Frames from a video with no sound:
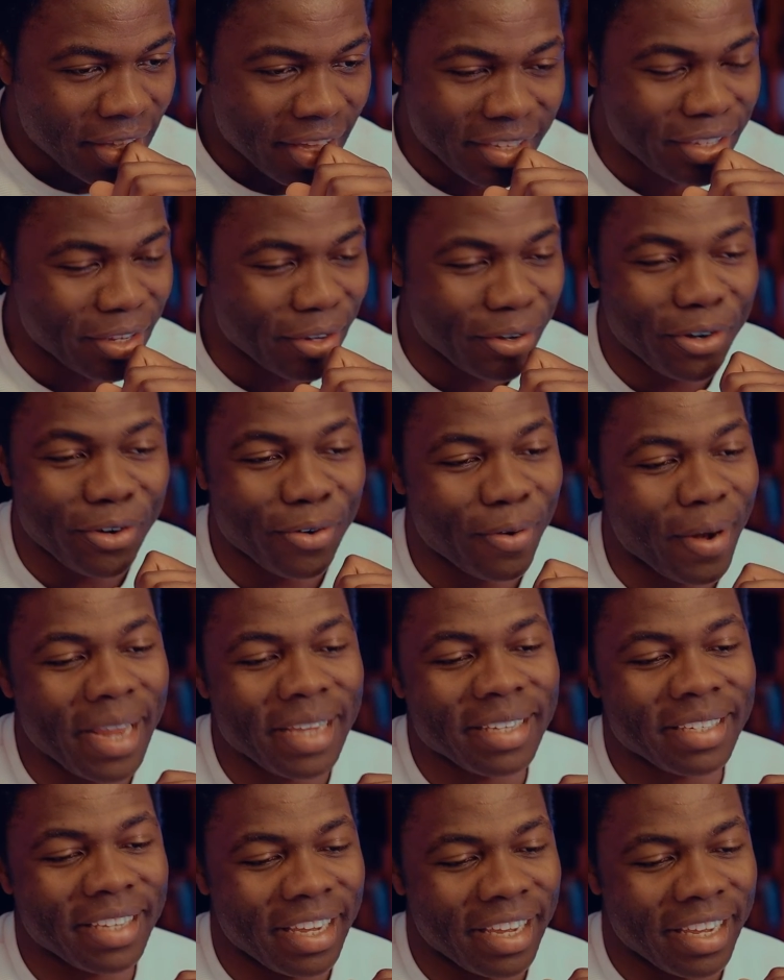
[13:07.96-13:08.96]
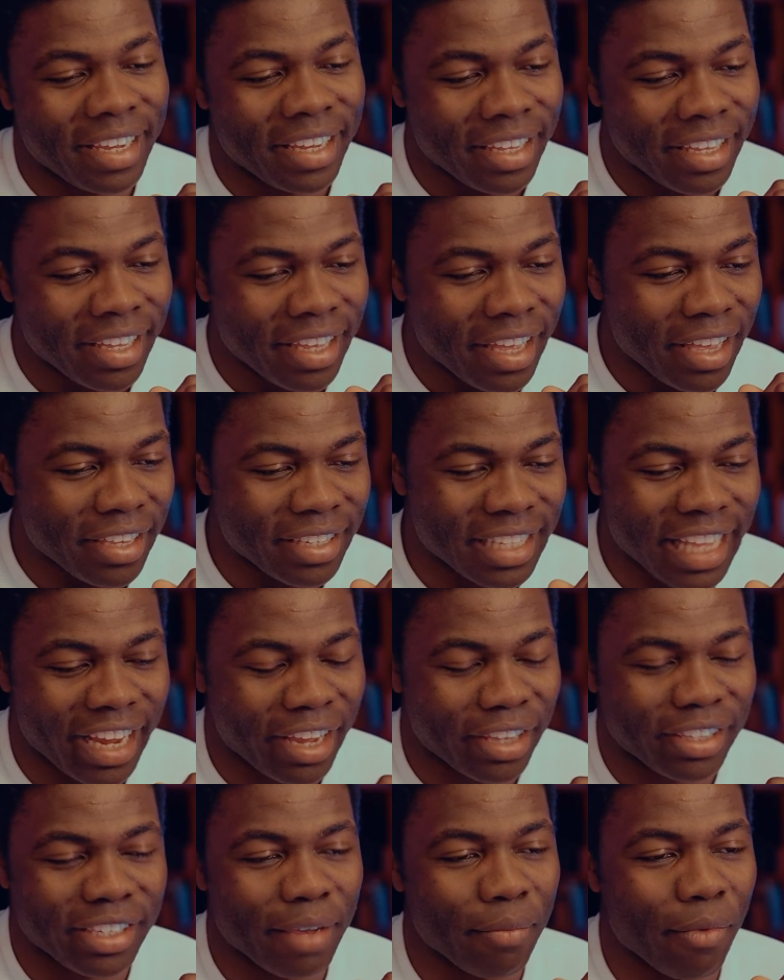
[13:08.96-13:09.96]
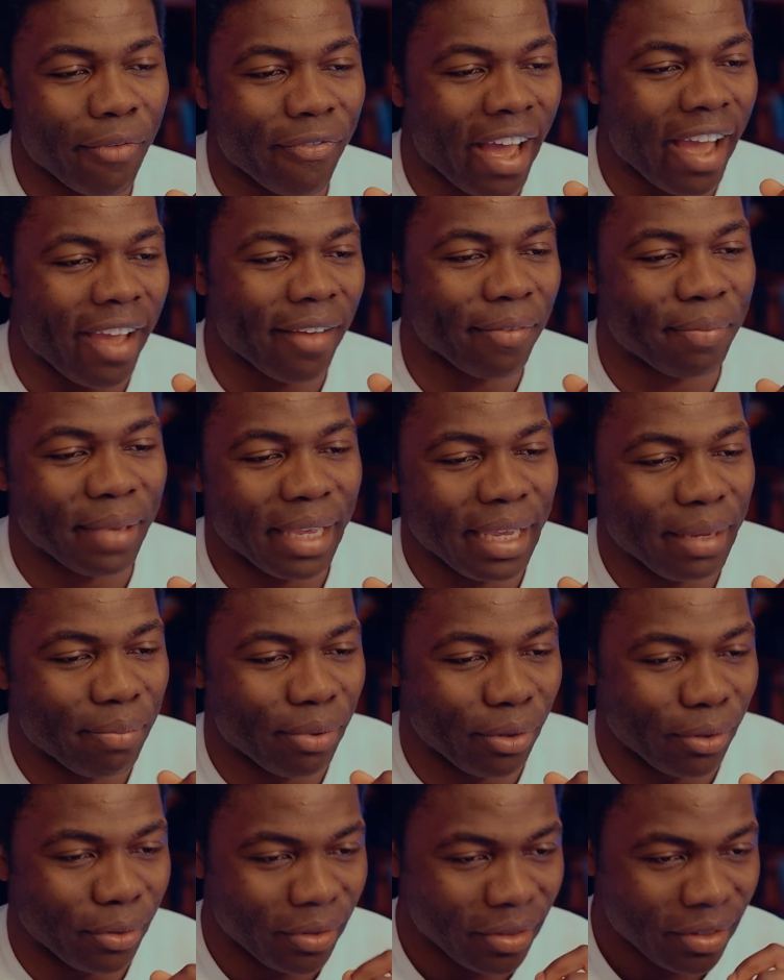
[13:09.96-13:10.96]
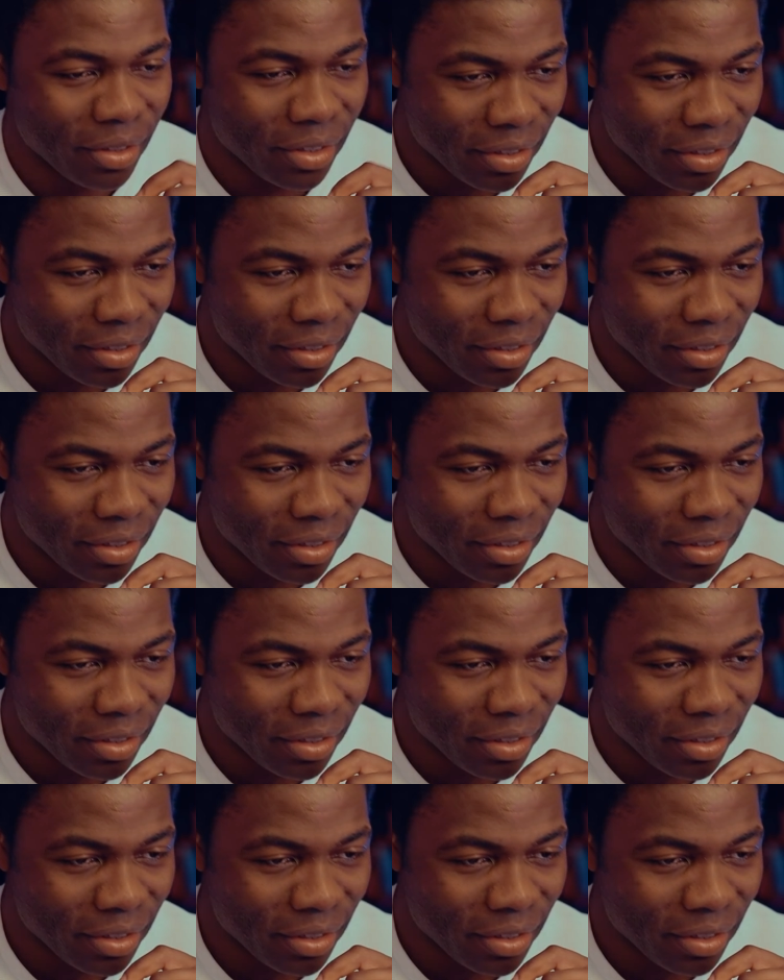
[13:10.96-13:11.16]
So crazy. It's like a team of 5 people.